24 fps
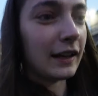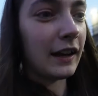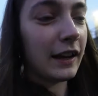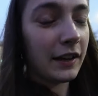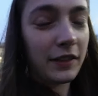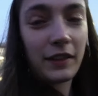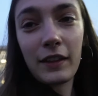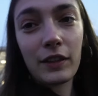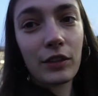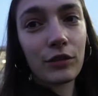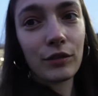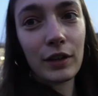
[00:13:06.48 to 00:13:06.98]
I
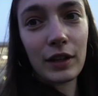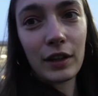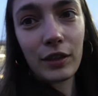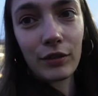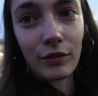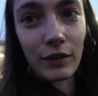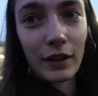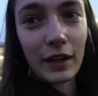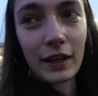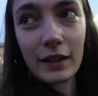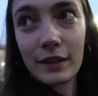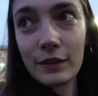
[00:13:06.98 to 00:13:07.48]
think three
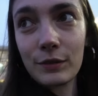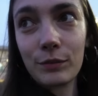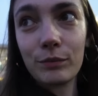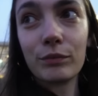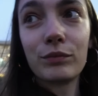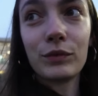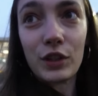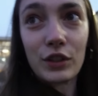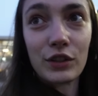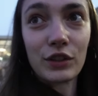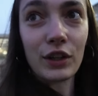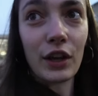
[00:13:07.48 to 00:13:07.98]
three is
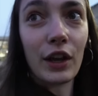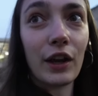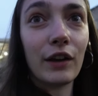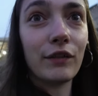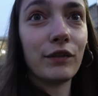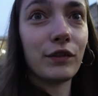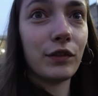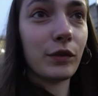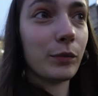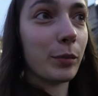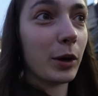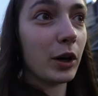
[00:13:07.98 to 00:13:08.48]

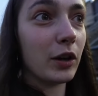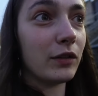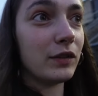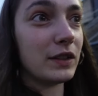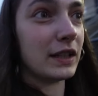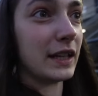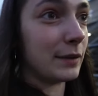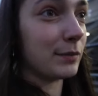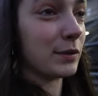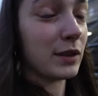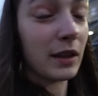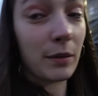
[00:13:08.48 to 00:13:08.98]
deserved for both
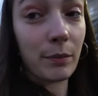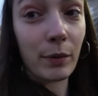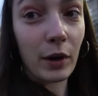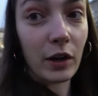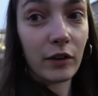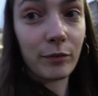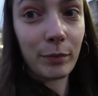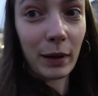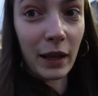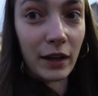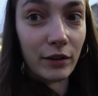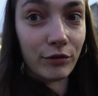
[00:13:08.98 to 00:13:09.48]
teams. They
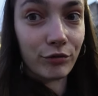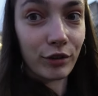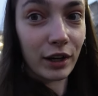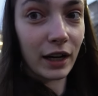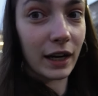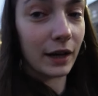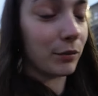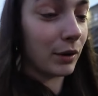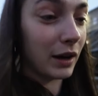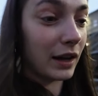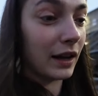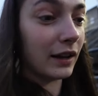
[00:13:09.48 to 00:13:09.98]
both played
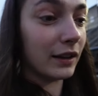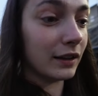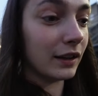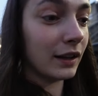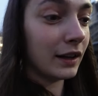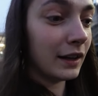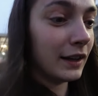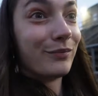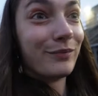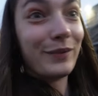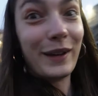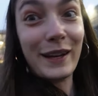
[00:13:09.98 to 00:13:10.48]
really well.
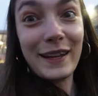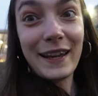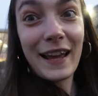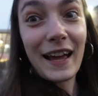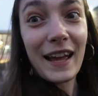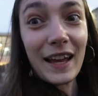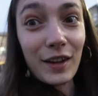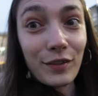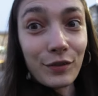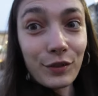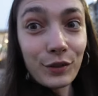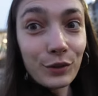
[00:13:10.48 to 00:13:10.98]
But
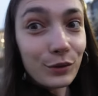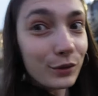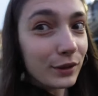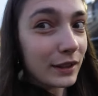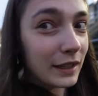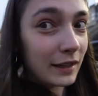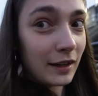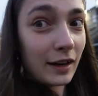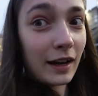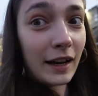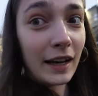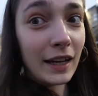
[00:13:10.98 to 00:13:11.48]
yeah, if you're
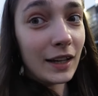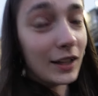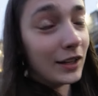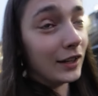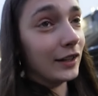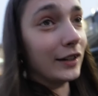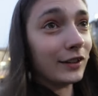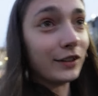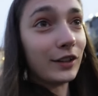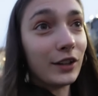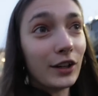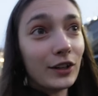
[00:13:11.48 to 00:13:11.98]
in
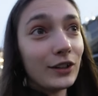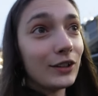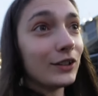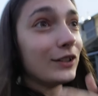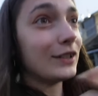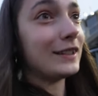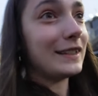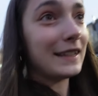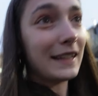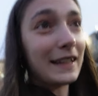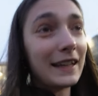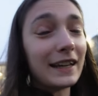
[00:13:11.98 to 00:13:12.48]
Ireland, go
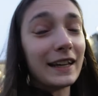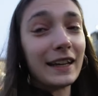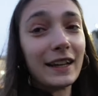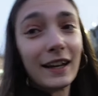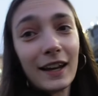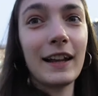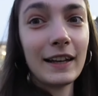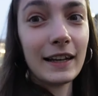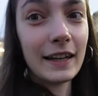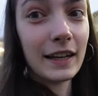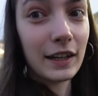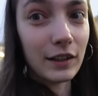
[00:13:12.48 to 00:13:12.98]
see
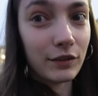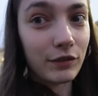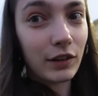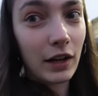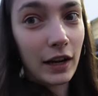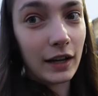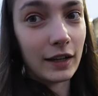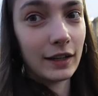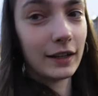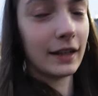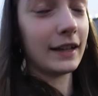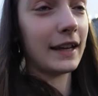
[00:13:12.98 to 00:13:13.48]
a League of
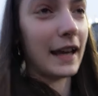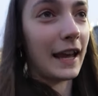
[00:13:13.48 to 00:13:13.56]
Ireland